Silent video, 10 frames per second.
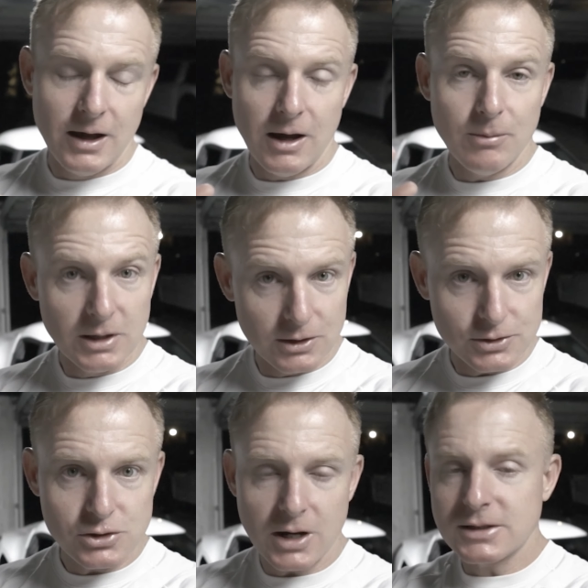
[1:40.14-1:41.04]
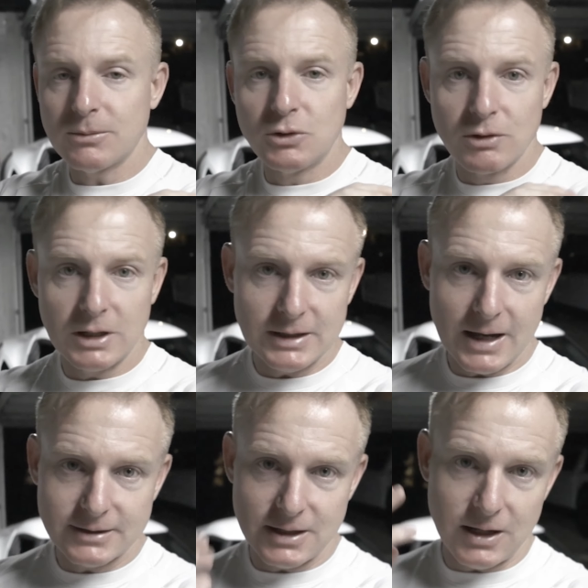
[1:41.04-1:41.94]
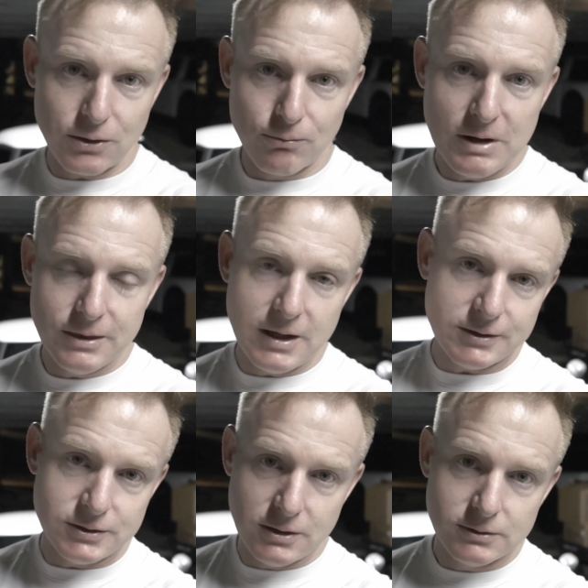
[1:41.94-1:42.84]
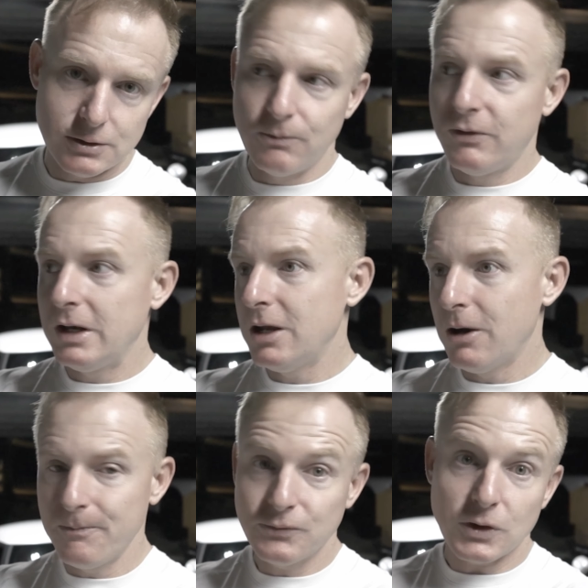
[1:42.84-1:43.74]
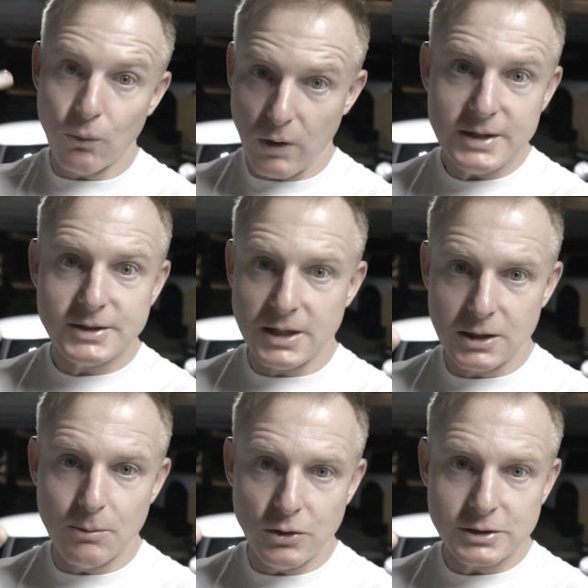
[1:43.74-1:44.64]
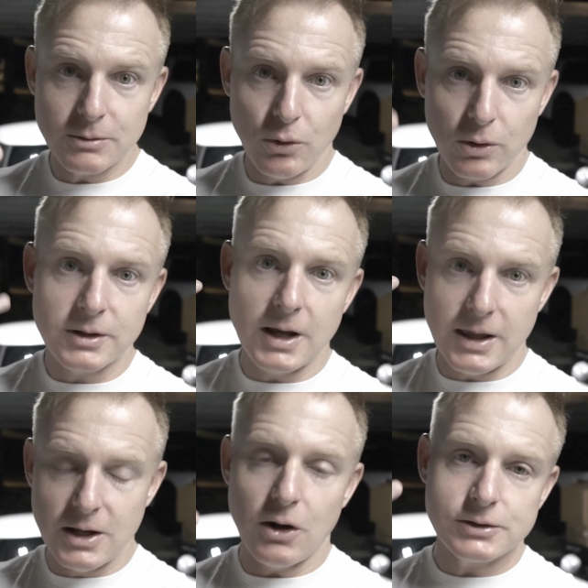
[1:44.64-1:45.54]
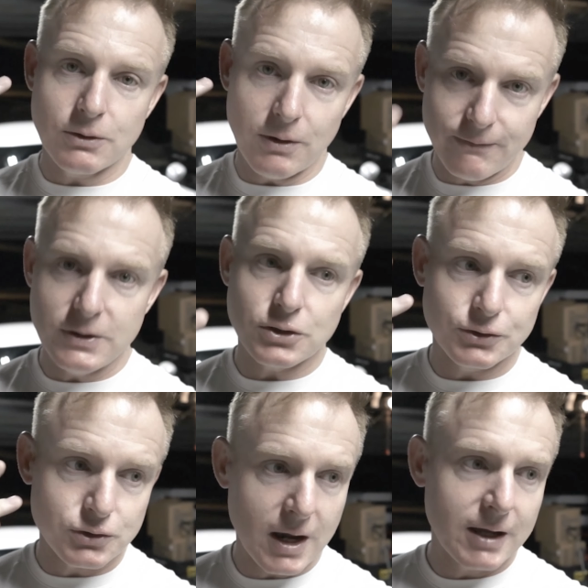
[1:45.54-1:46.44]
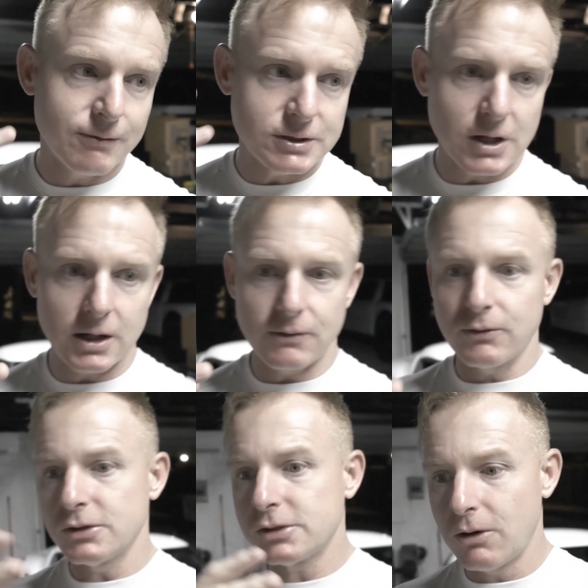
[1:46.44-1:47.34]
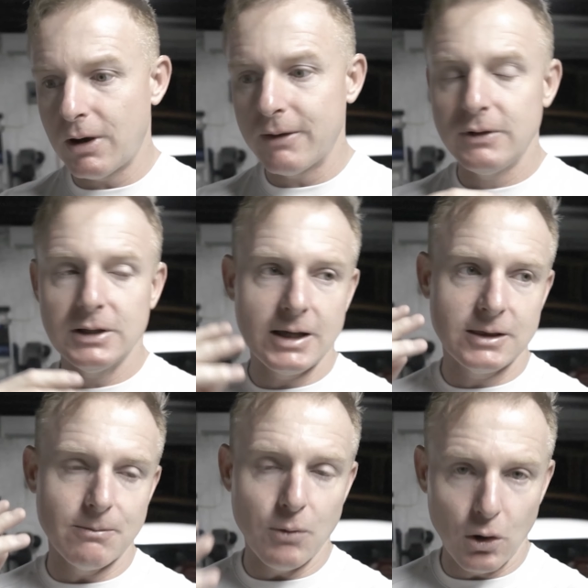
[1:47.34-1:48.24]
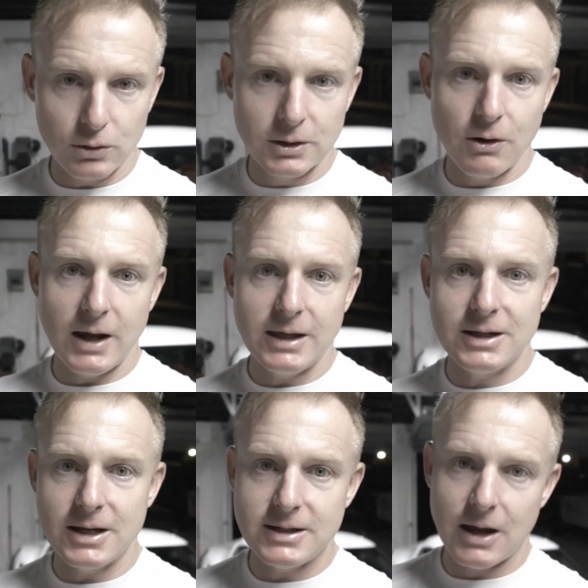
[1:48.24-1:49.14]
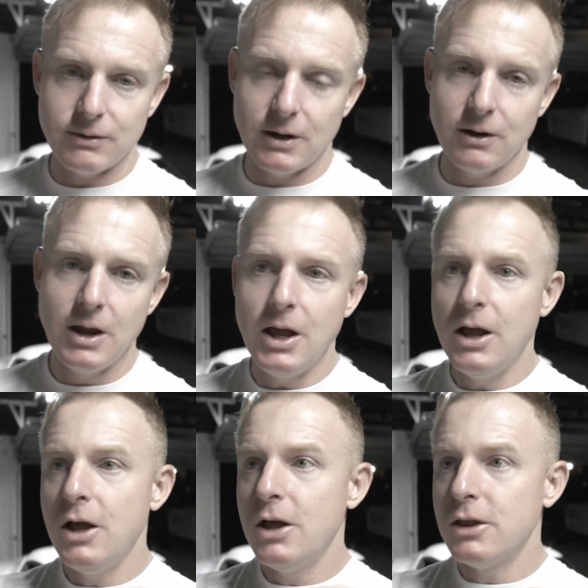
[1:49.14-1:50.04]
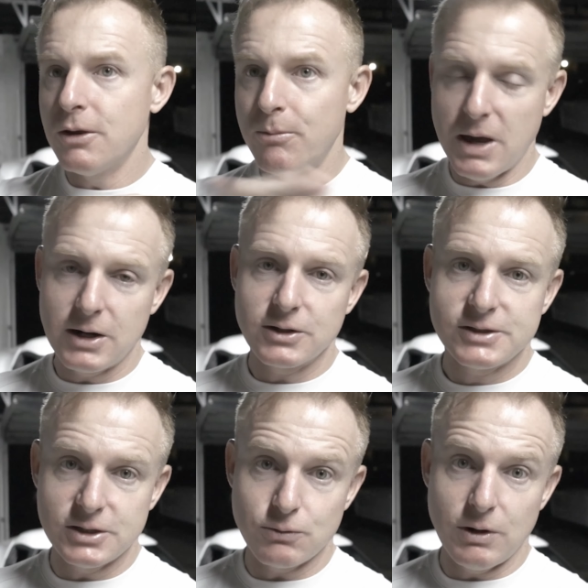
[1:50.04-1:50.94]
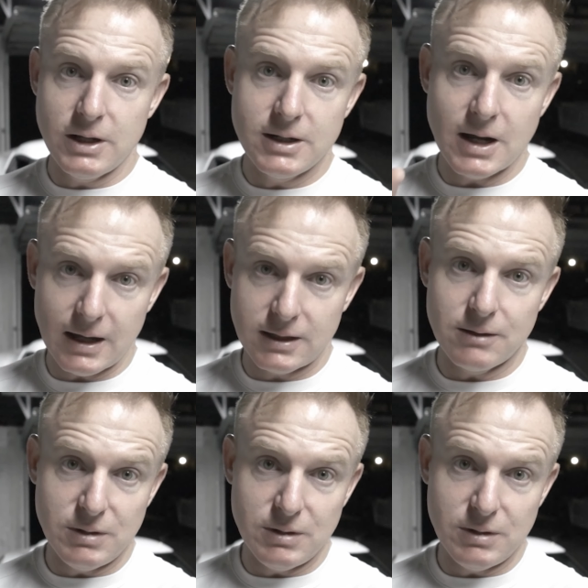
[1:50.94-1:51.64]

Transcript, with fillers: I'm a little stressed. I'm doing a lot today. Three things, YouTube video, racing, the most important, and then also official track photographer. So I feel like the earlier I can get down there, the better situated I can